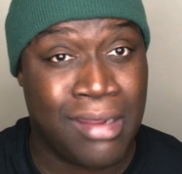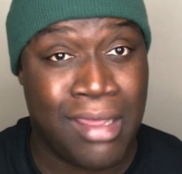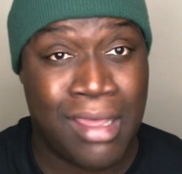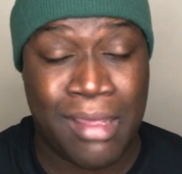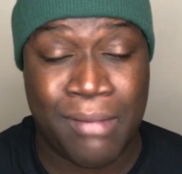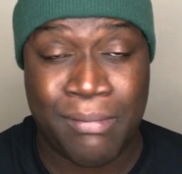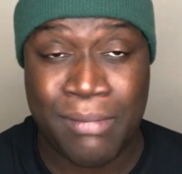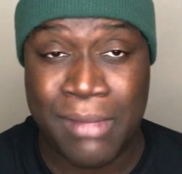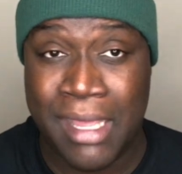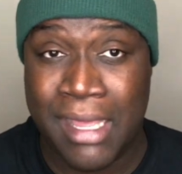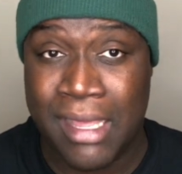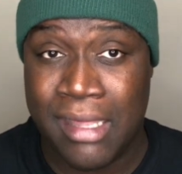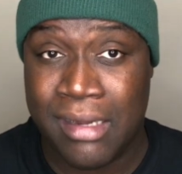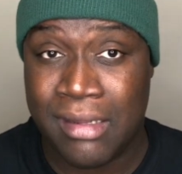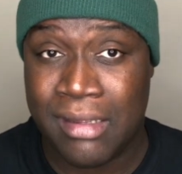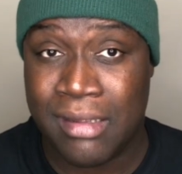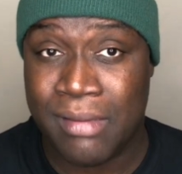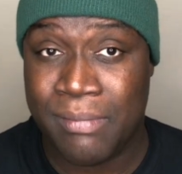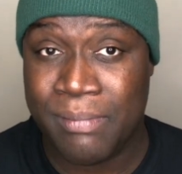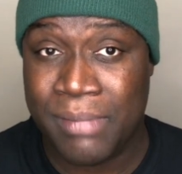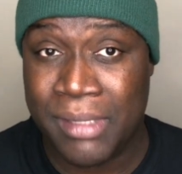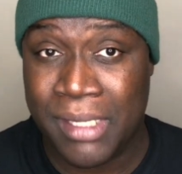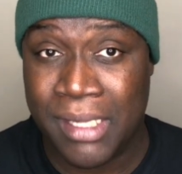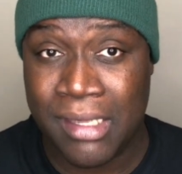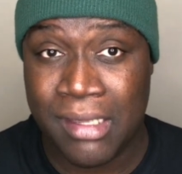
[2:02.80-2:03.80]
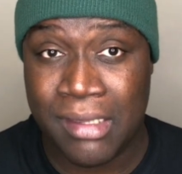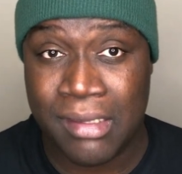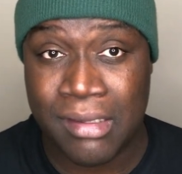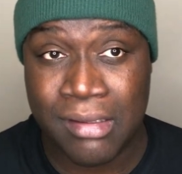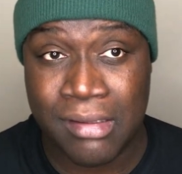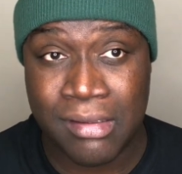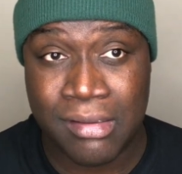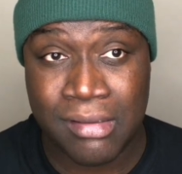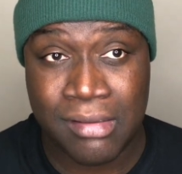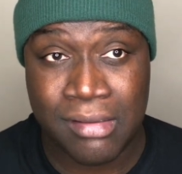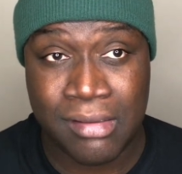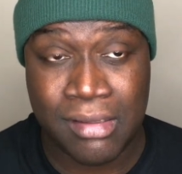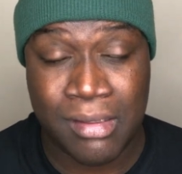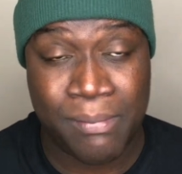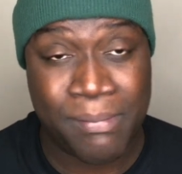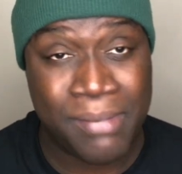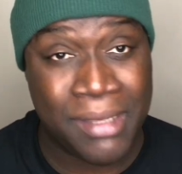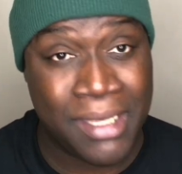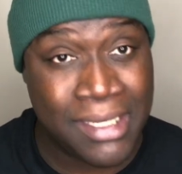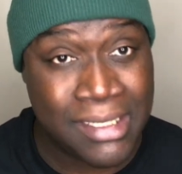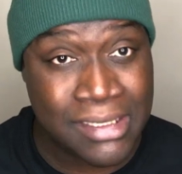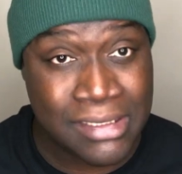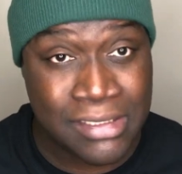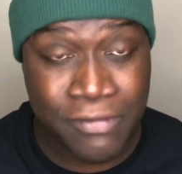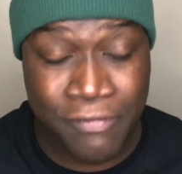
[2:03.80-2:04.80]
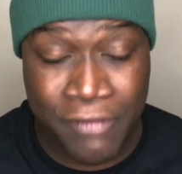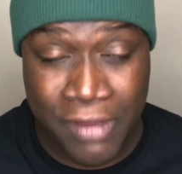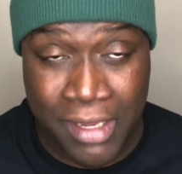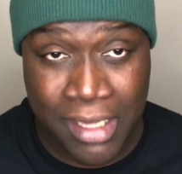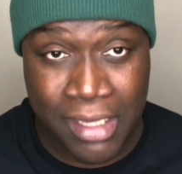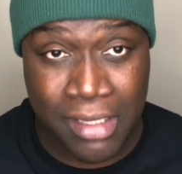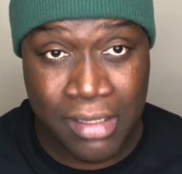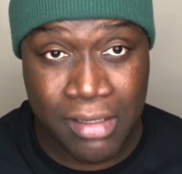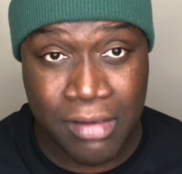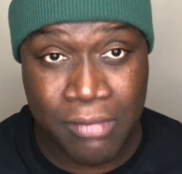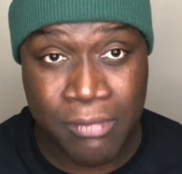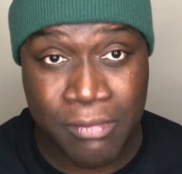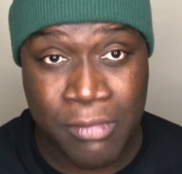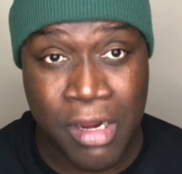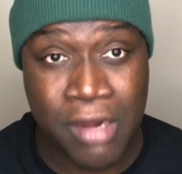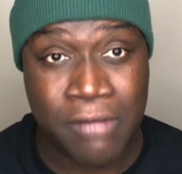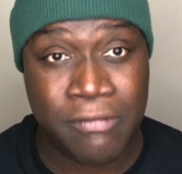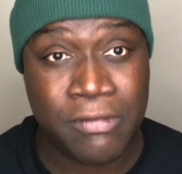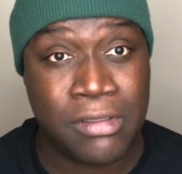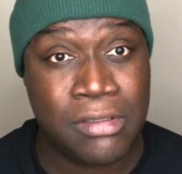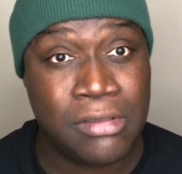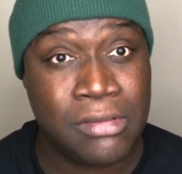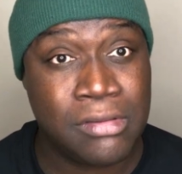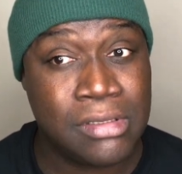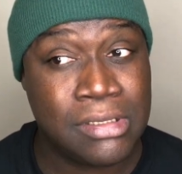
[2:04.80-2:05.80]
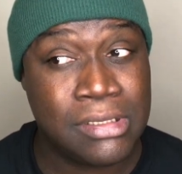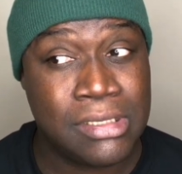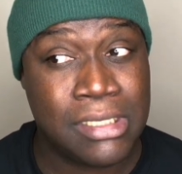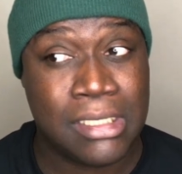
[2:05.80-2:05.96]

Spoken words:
I'm not the biggest fan of Marvin Lewis.